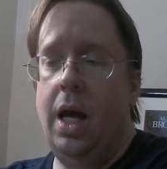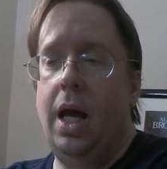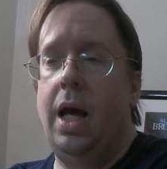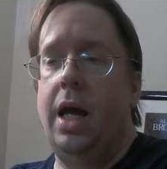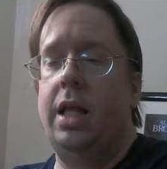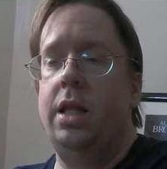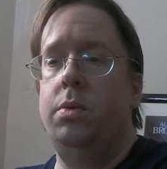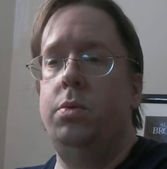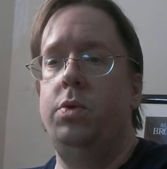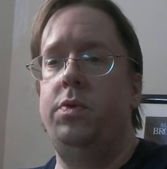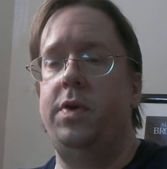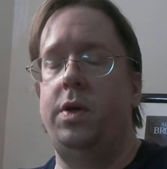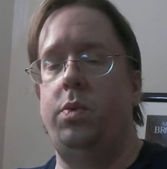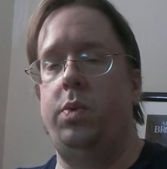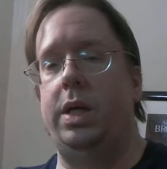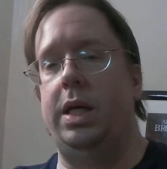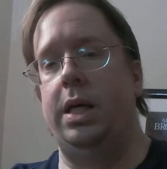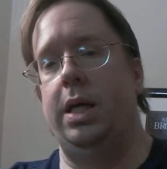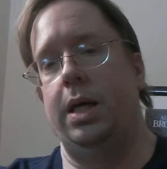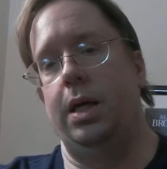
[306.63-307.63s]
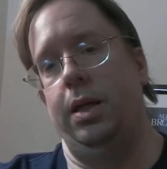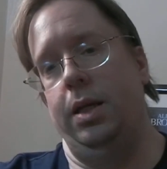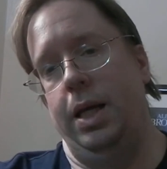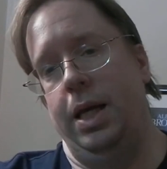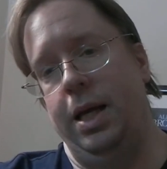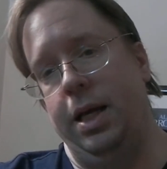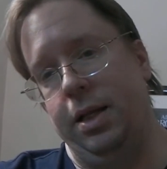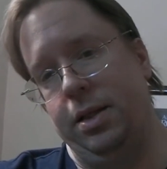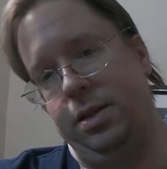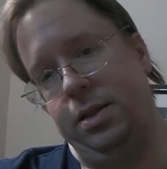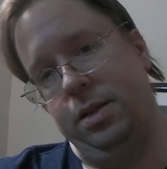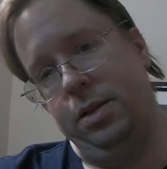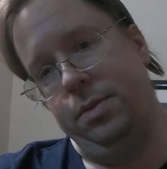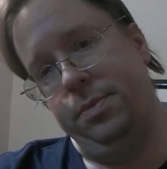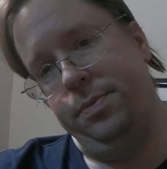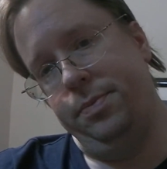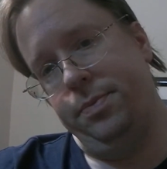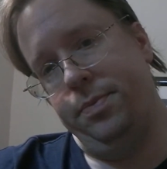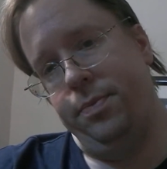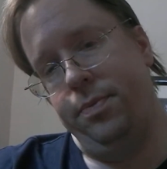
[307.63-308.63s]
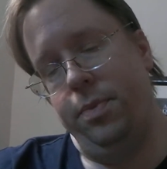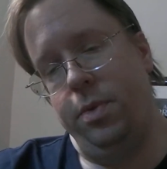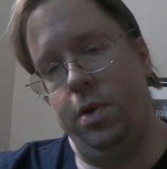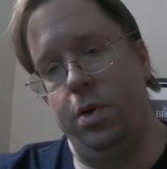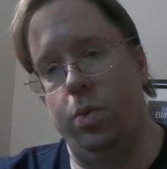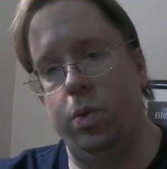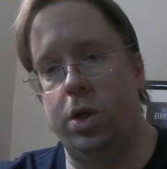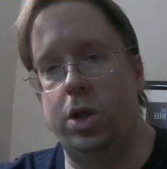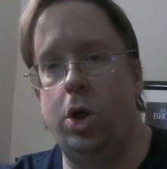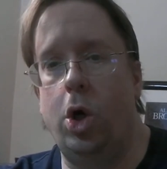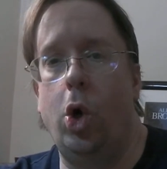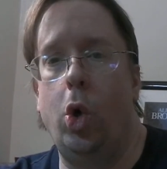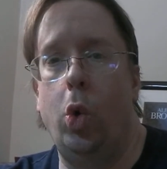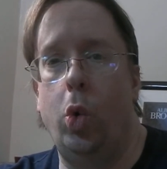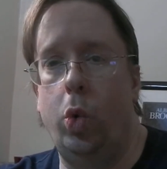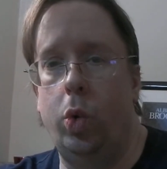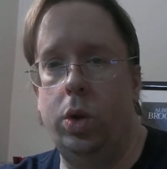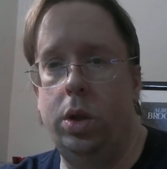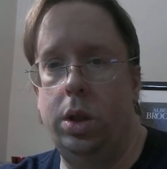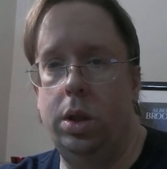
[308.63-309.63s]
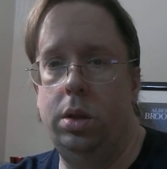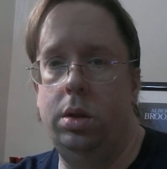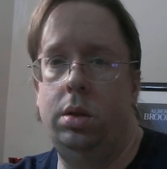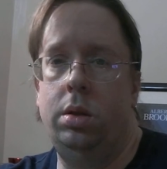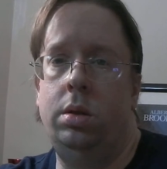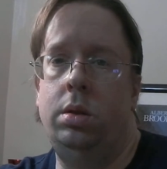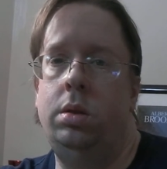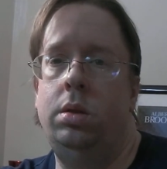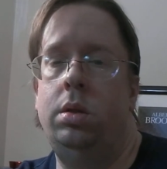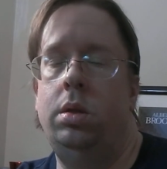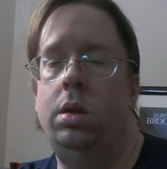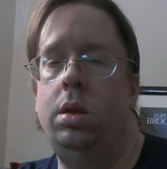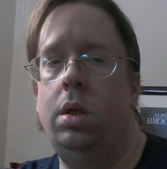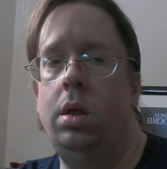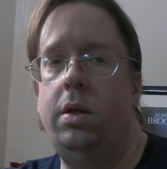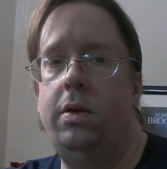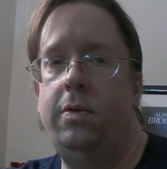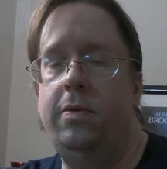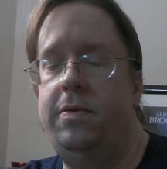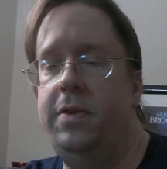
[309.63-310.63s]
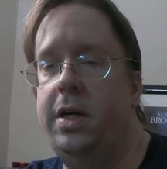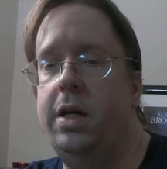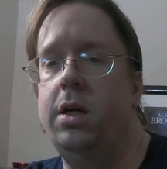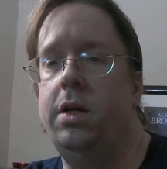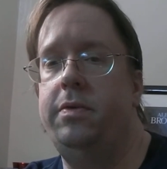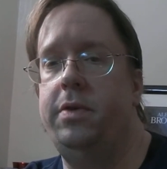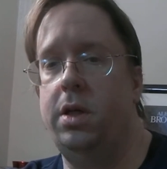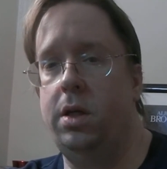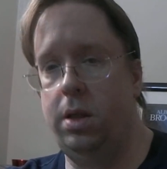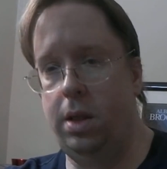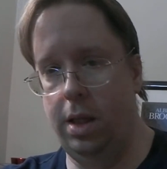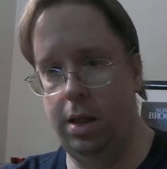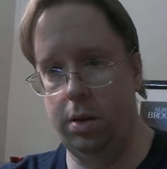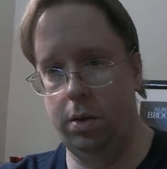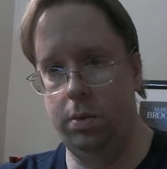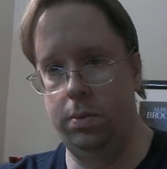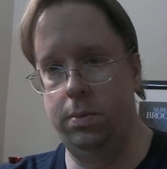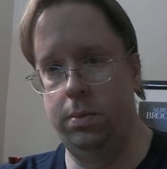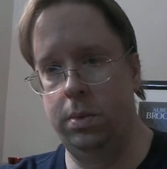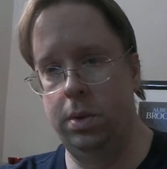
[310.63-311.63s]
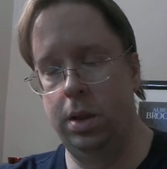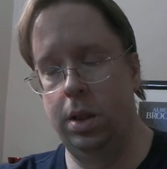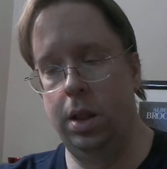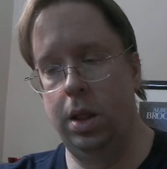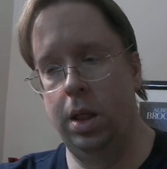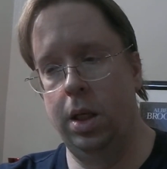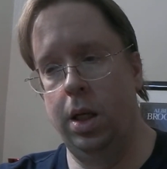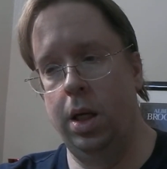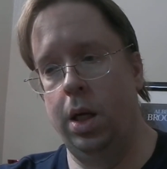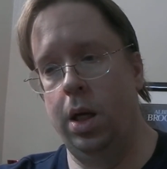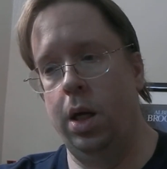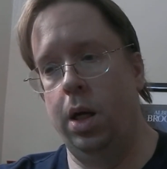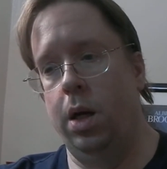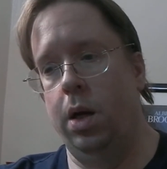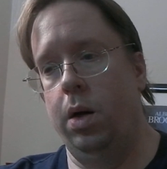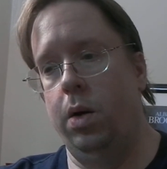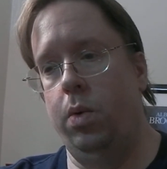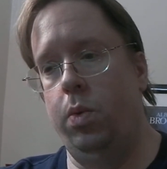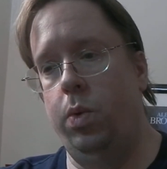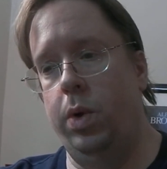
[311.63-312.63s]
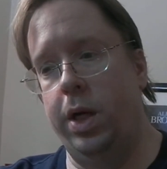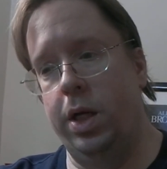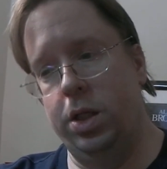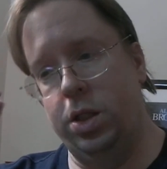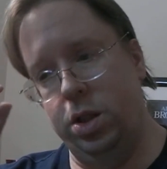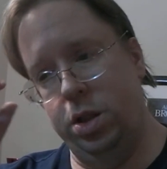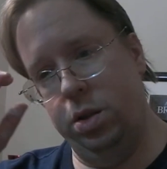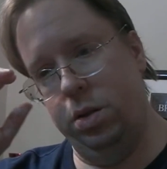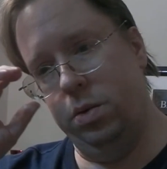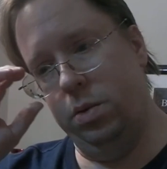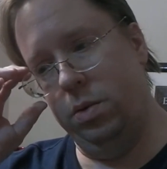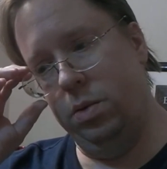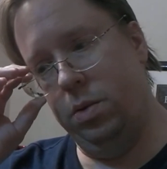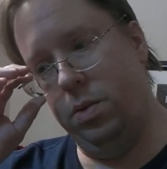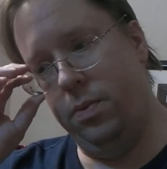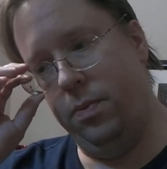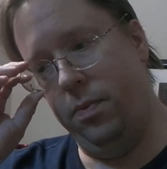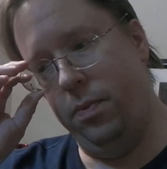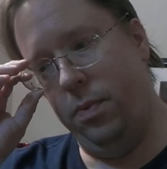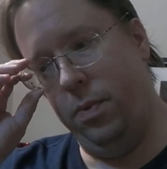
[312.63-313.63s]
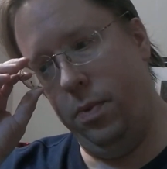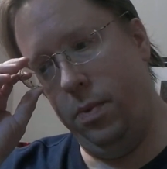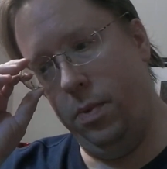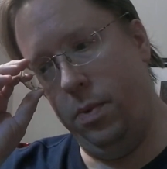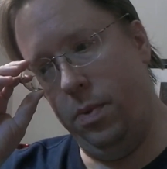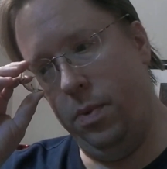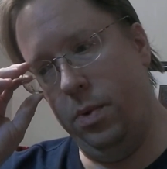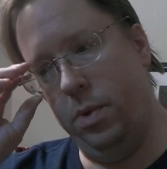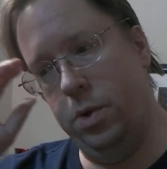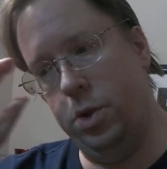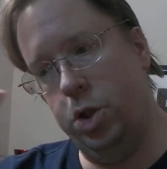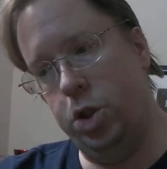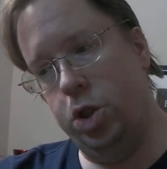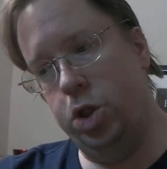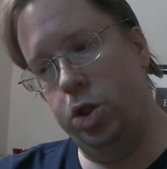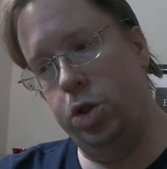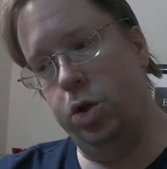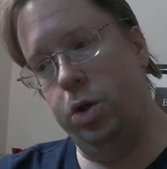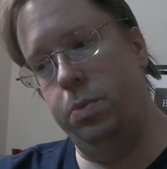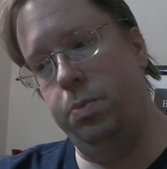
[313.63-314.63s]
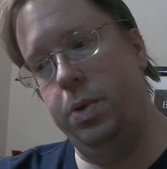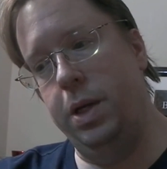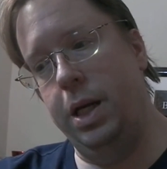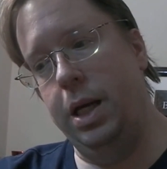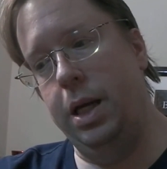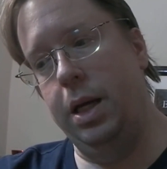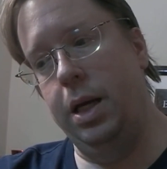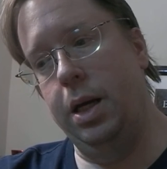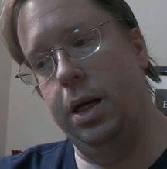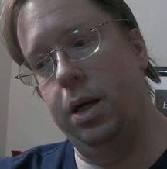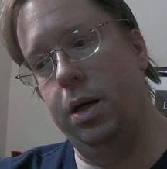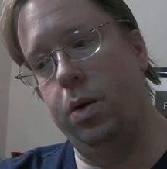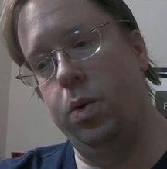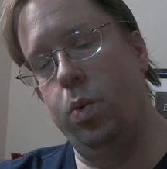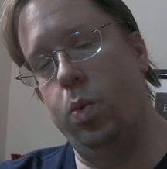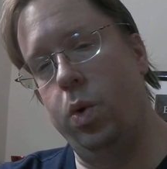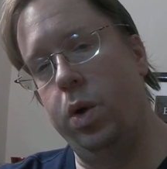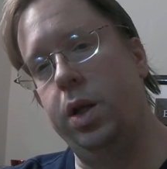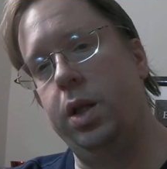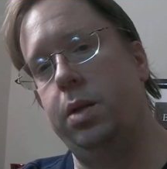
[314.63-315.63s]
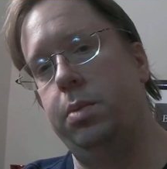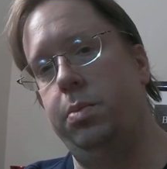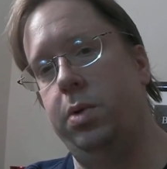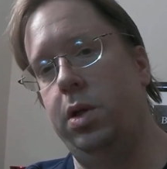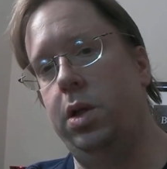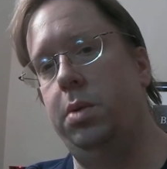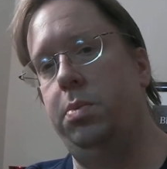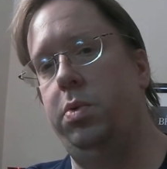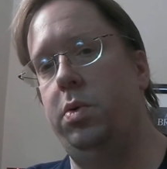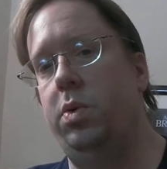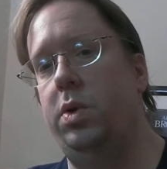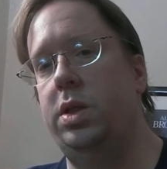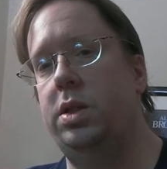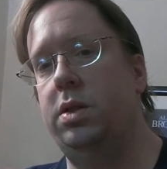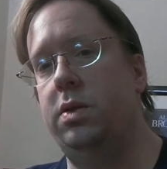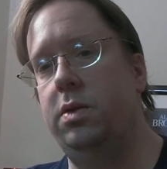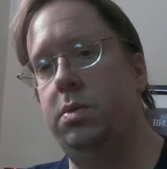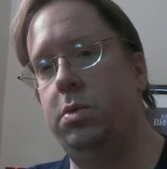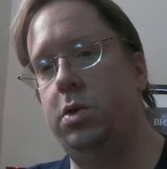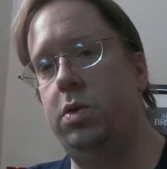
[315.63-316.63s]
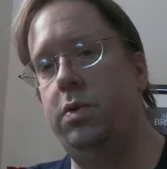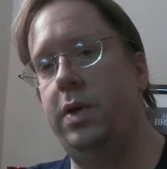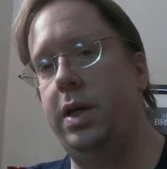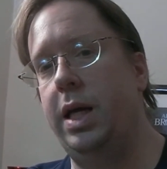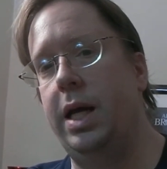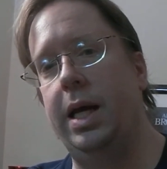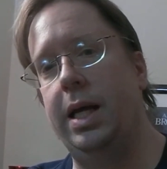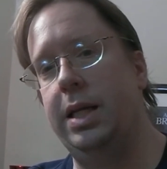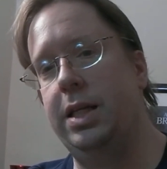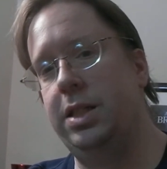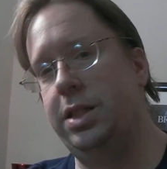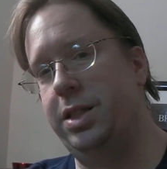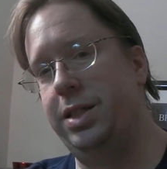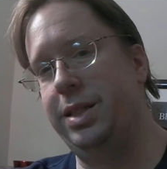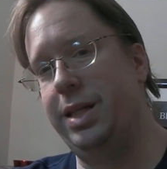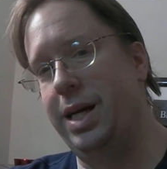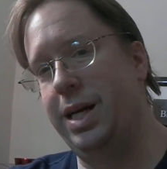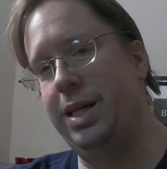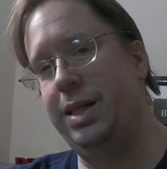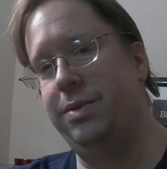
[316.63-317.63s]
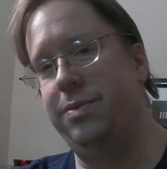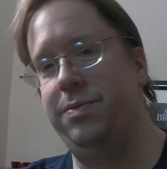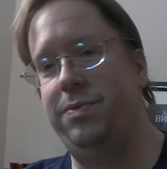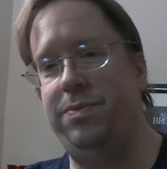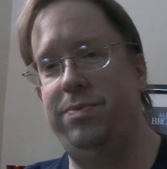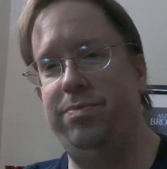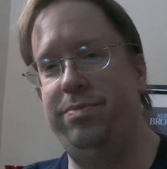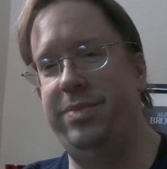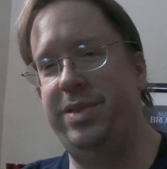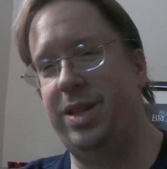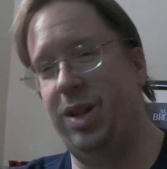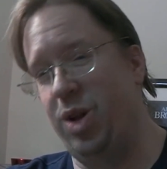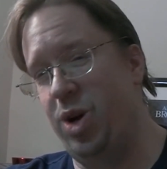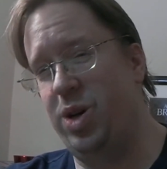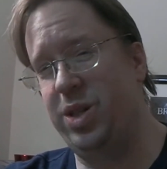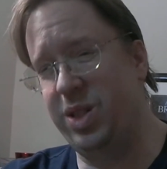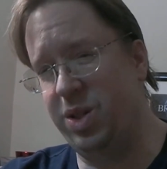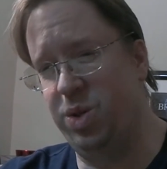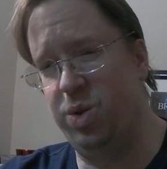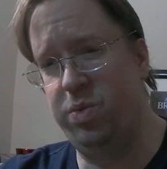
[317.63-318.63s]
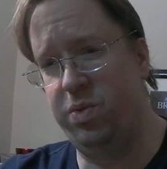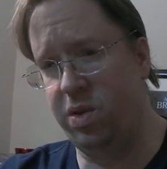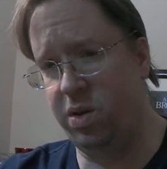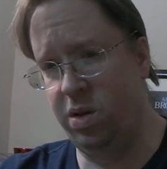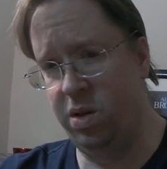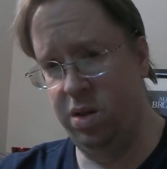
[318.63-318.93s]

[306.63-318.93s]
In the movie, we get hints. We're told very, very little, which should be one of the bullet points of the movie, and it's just kind of glossed over.